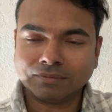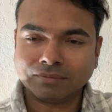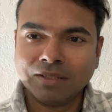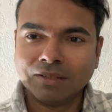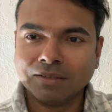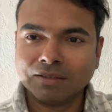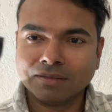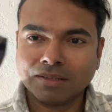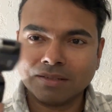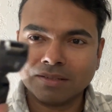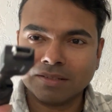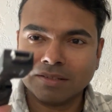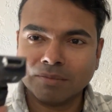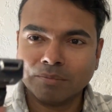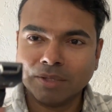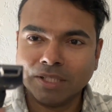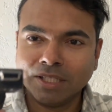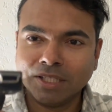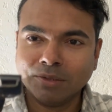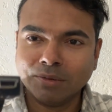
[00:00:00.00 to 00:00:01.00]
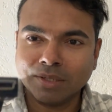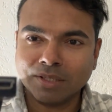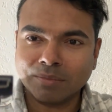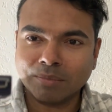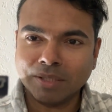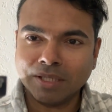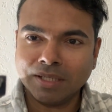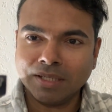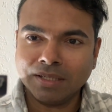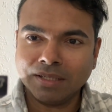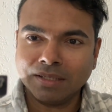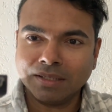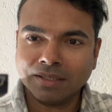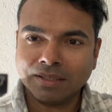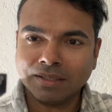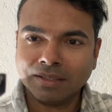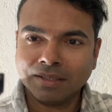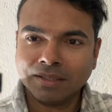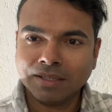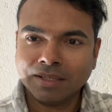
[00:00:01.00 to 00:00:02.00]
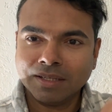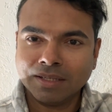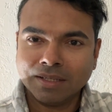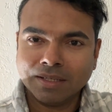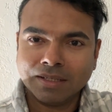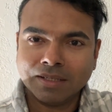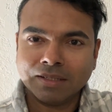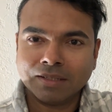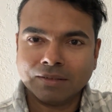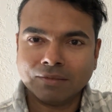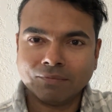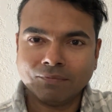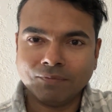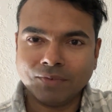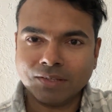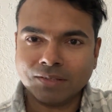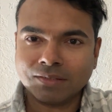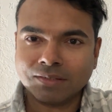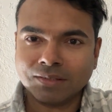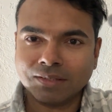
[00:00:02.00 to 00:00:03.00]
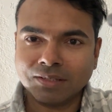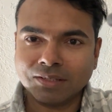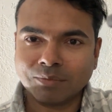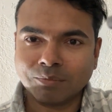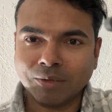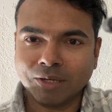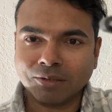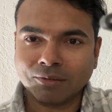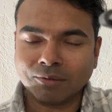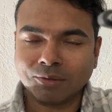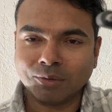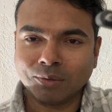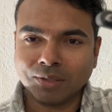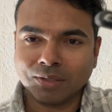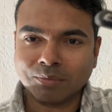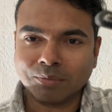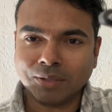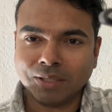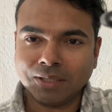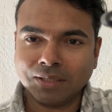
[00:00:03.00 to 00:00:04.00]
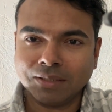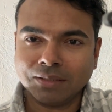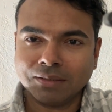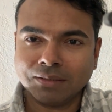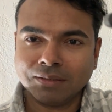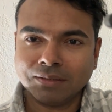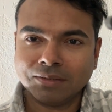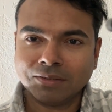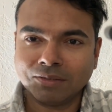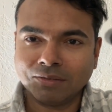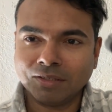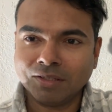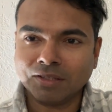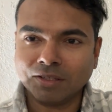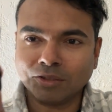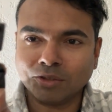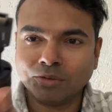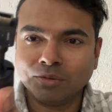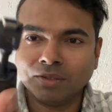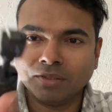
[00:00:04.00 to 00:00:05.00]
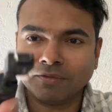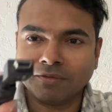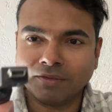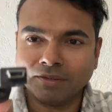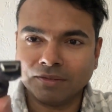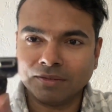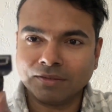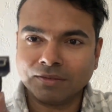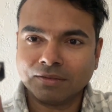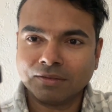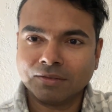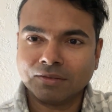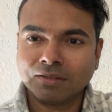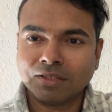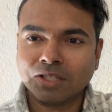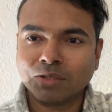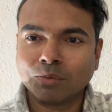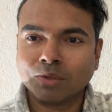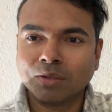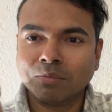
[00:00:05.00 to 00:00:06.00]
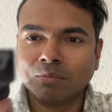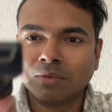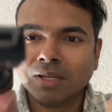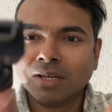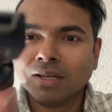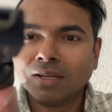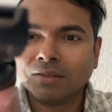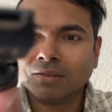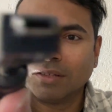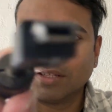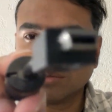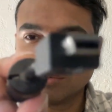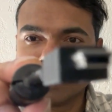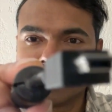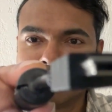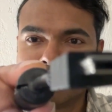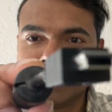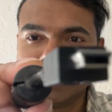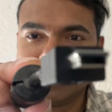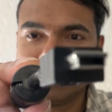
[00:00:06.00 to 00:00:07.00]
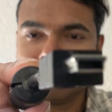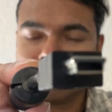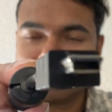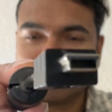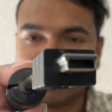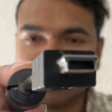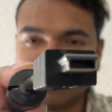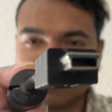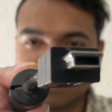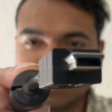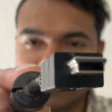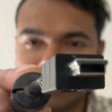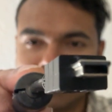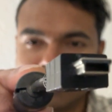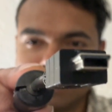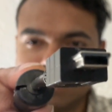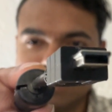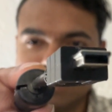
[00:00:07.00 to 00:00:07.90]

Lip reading: This is a mini USB. This is micro USB. So these are two different. This is what a mini USB looks like.